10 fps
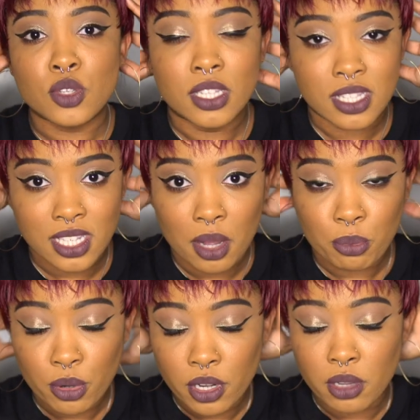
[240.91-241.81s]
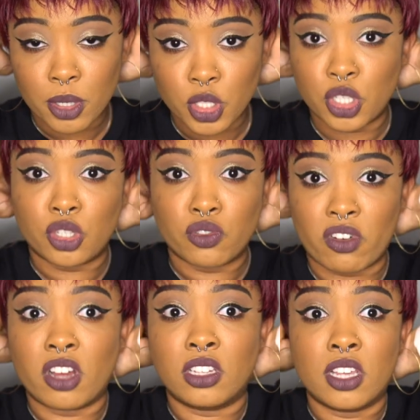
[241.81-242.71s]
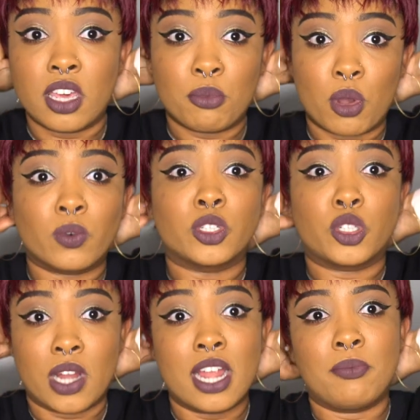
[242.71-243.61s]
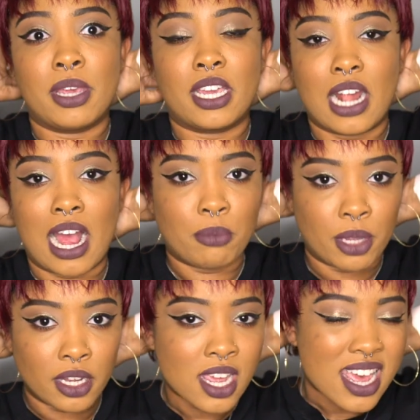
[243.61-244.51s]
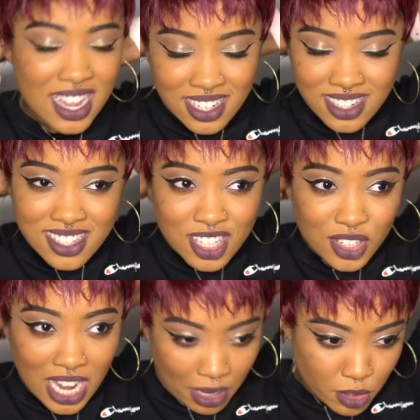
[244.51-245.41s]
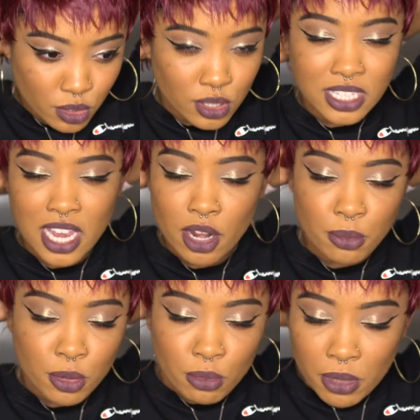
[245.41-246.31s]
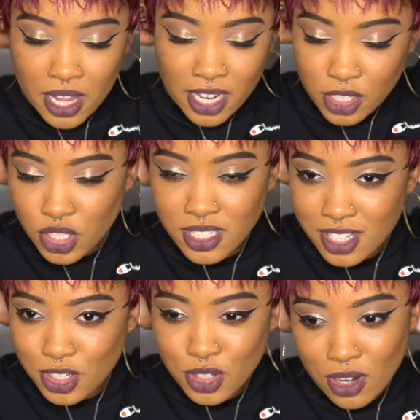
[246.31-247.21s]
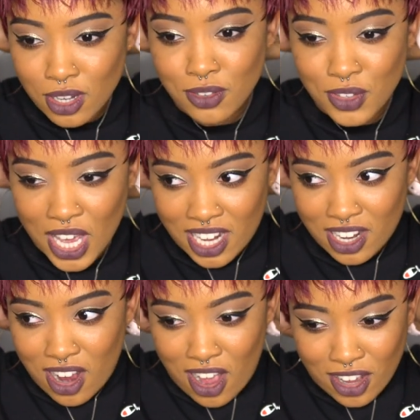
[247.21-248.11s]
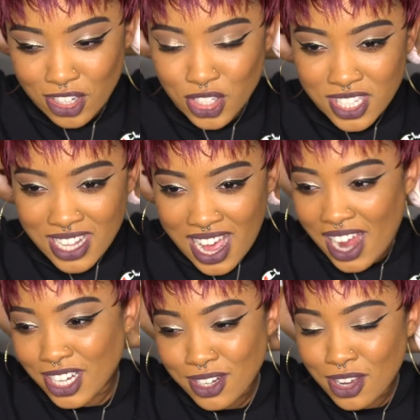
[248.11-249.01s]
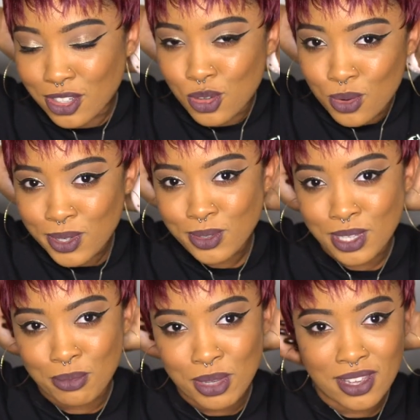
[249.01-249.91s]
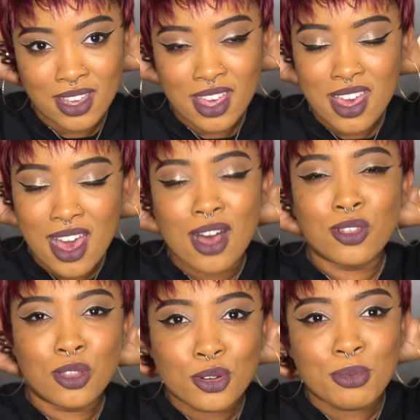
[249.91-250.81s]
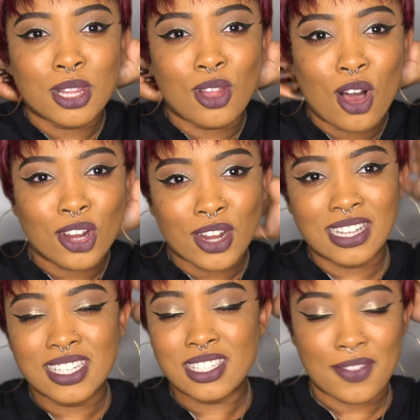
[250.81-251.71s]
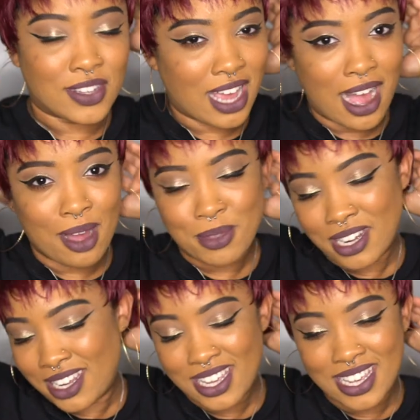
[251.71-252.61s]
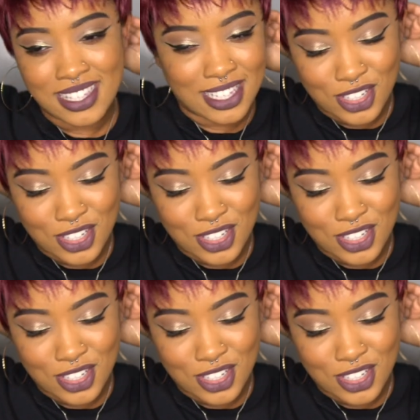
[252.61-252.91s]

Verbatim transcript: You can see I'm pretty much struggling, but we're trying to make it happen. It doesn't look absolutely terrible, but like just the struggle of getting it on and just that I assumed it was going to be a little bit longer, at least on the top, than it is.